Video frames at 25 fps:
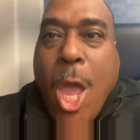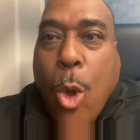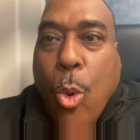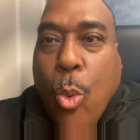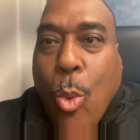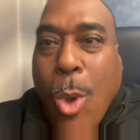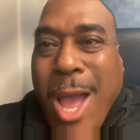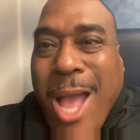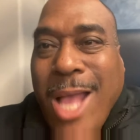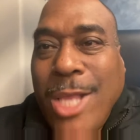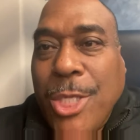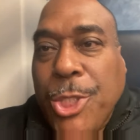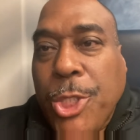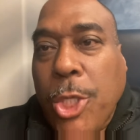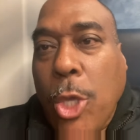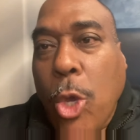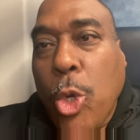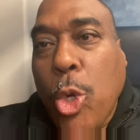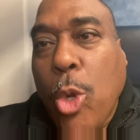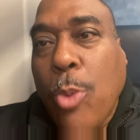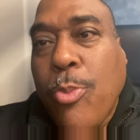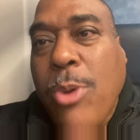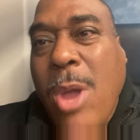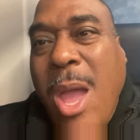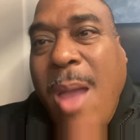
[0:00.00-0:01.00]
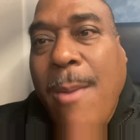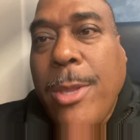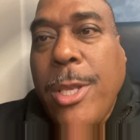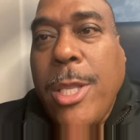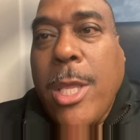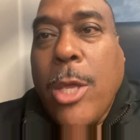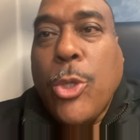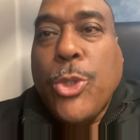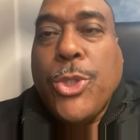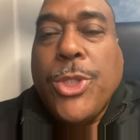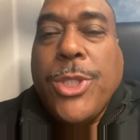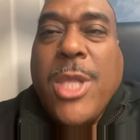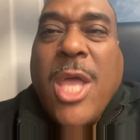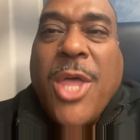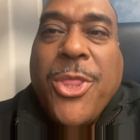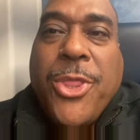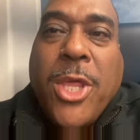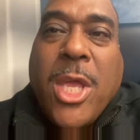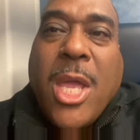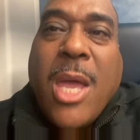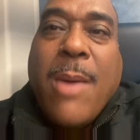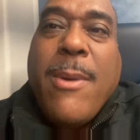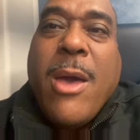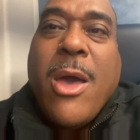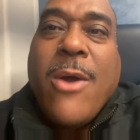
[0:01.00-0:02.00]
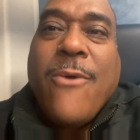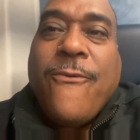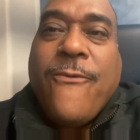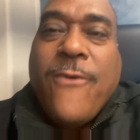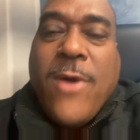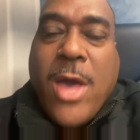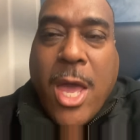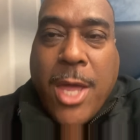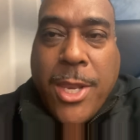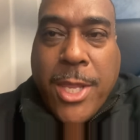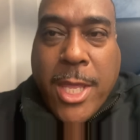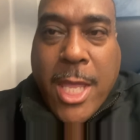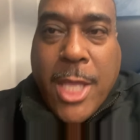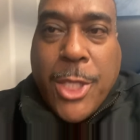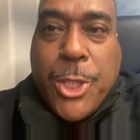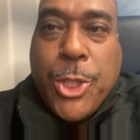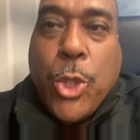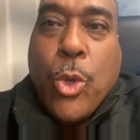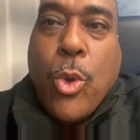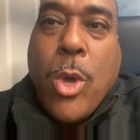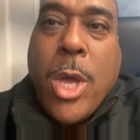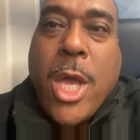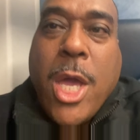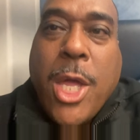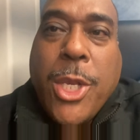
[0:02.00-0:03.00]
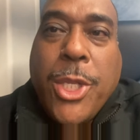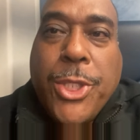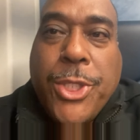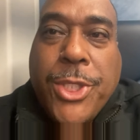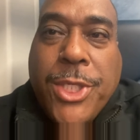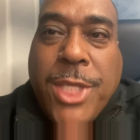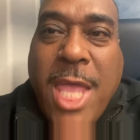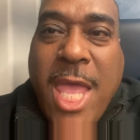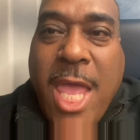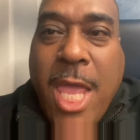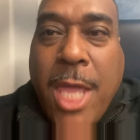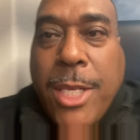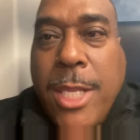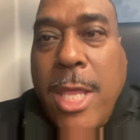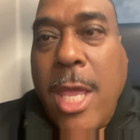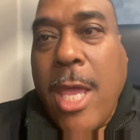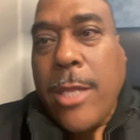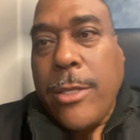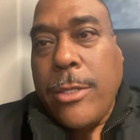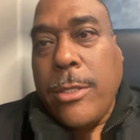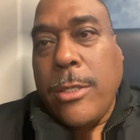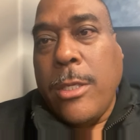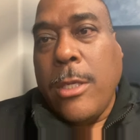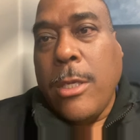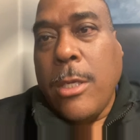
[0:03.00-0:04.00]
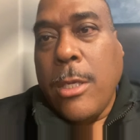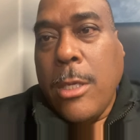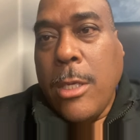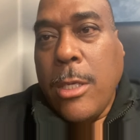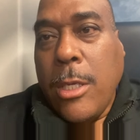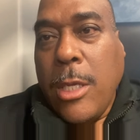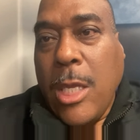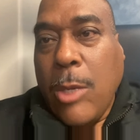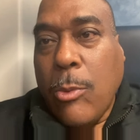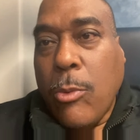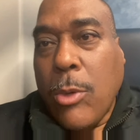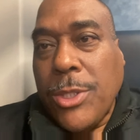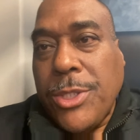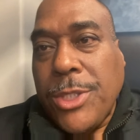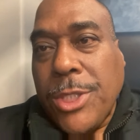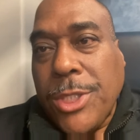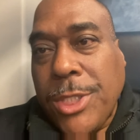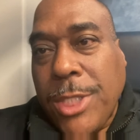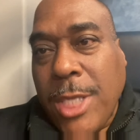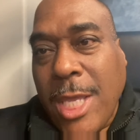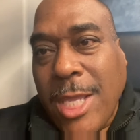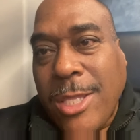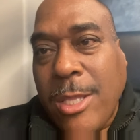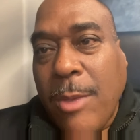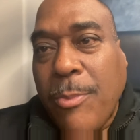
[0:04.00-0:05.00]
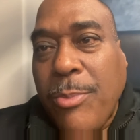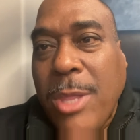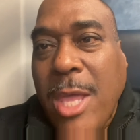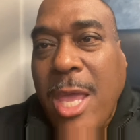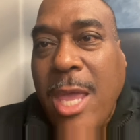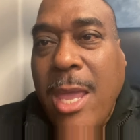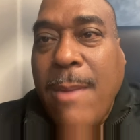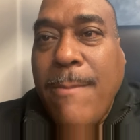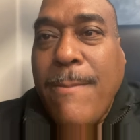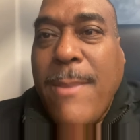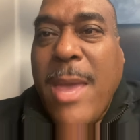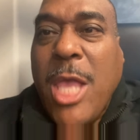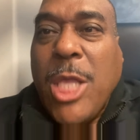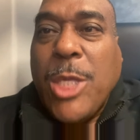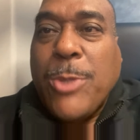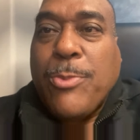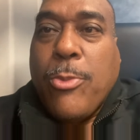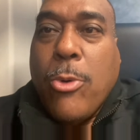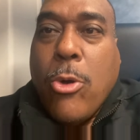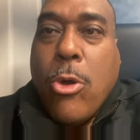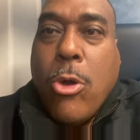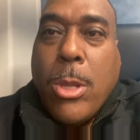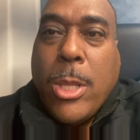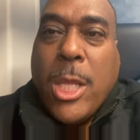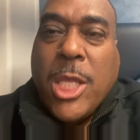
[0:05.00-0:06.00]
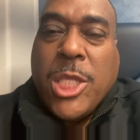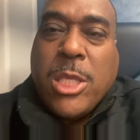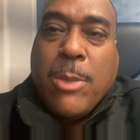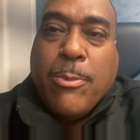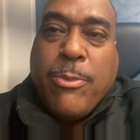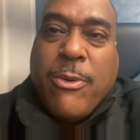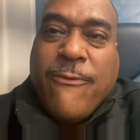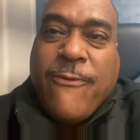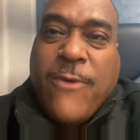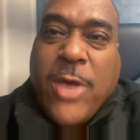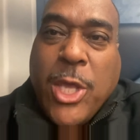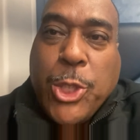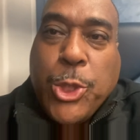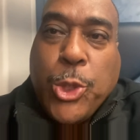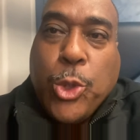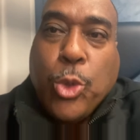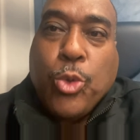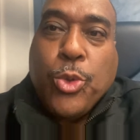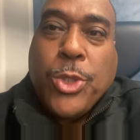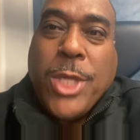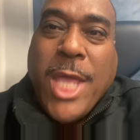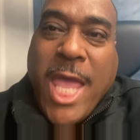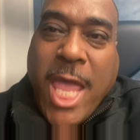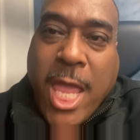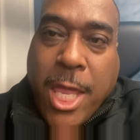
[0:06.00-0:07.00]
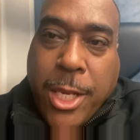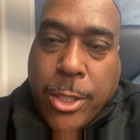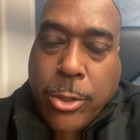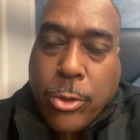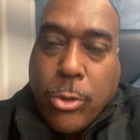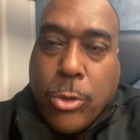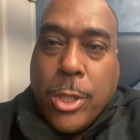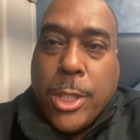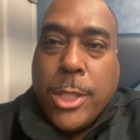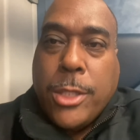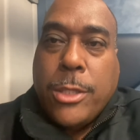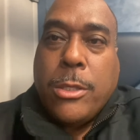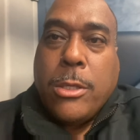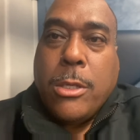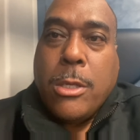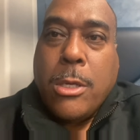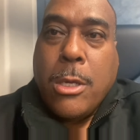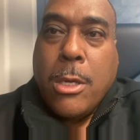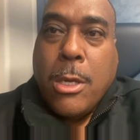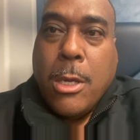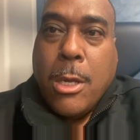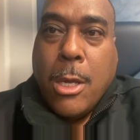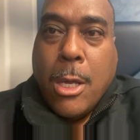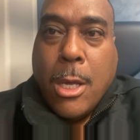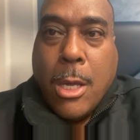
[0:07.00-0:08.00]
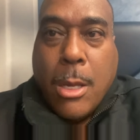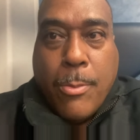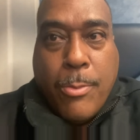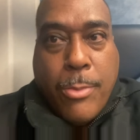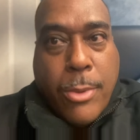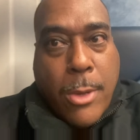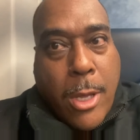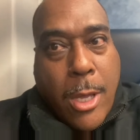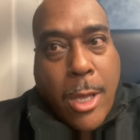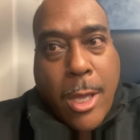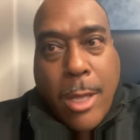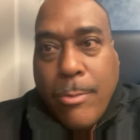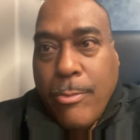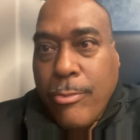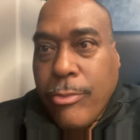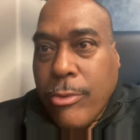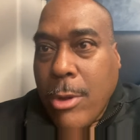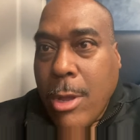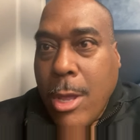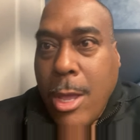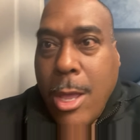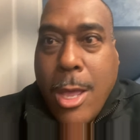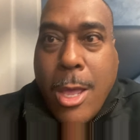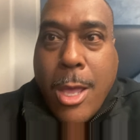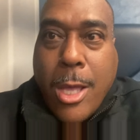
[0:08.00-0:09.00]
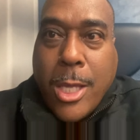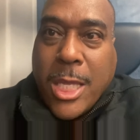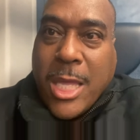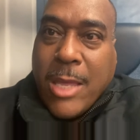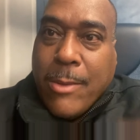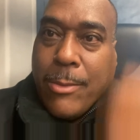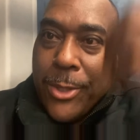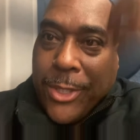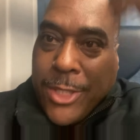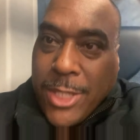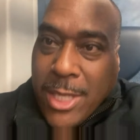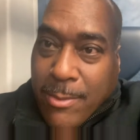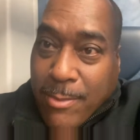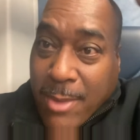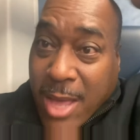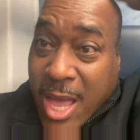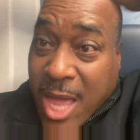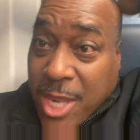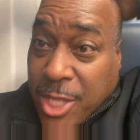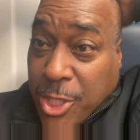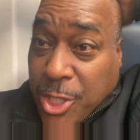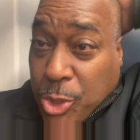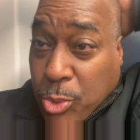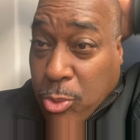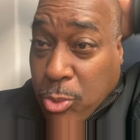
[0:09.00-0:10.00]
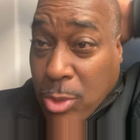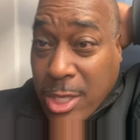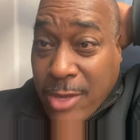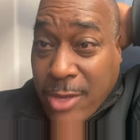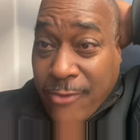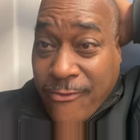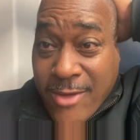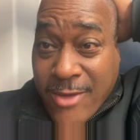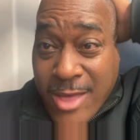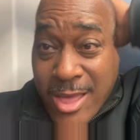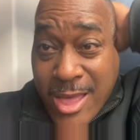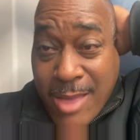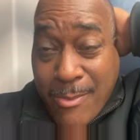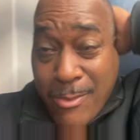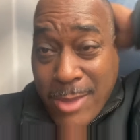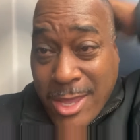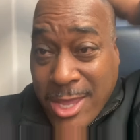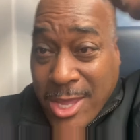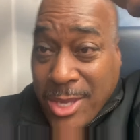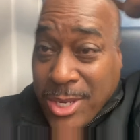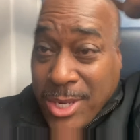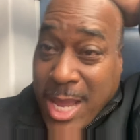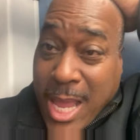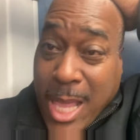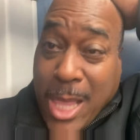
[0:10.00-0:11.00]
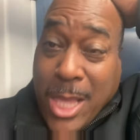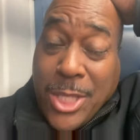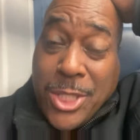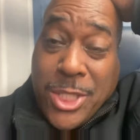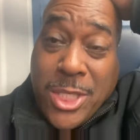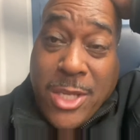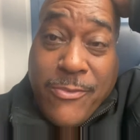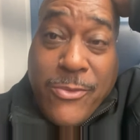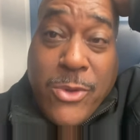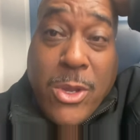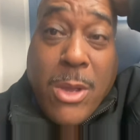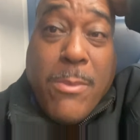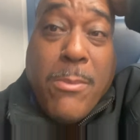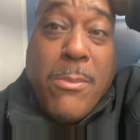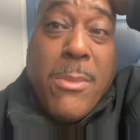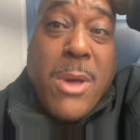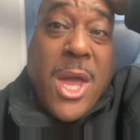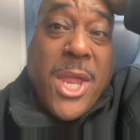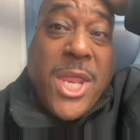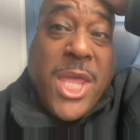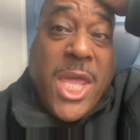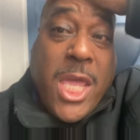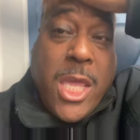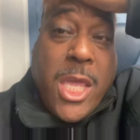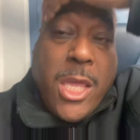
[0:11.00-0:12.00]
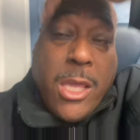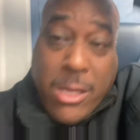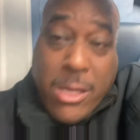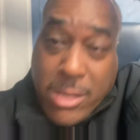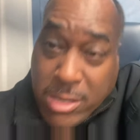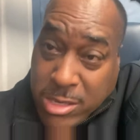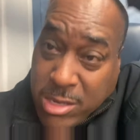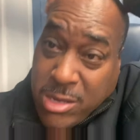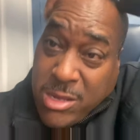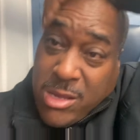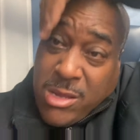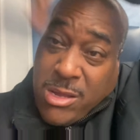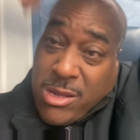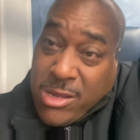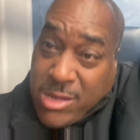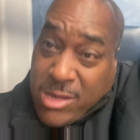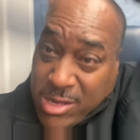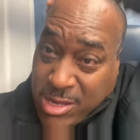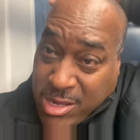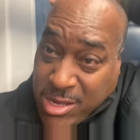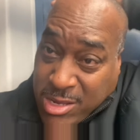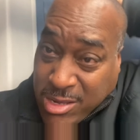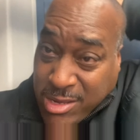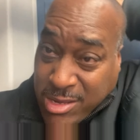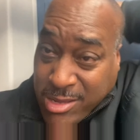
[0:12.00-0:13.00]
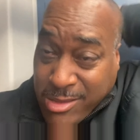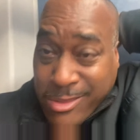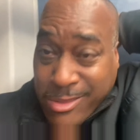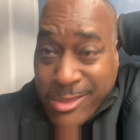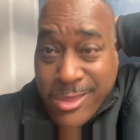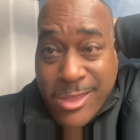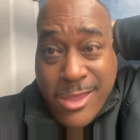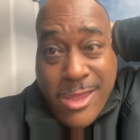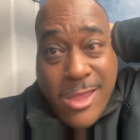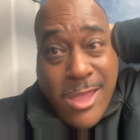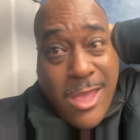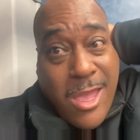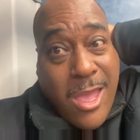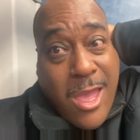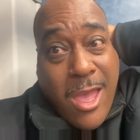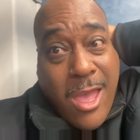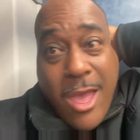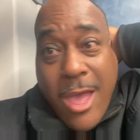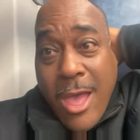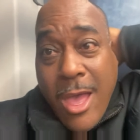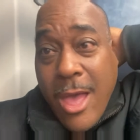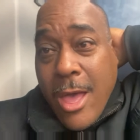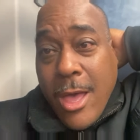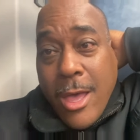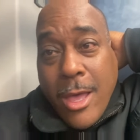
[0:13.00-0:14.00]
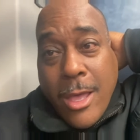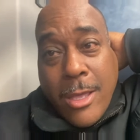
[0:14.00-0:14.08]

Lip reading: Juan Soto probably knows nothing about finance, so I understand that. He wants to stick to playing baseball and let the professionals handle it. But, bro, giving somebody $25 million of your money? Nah.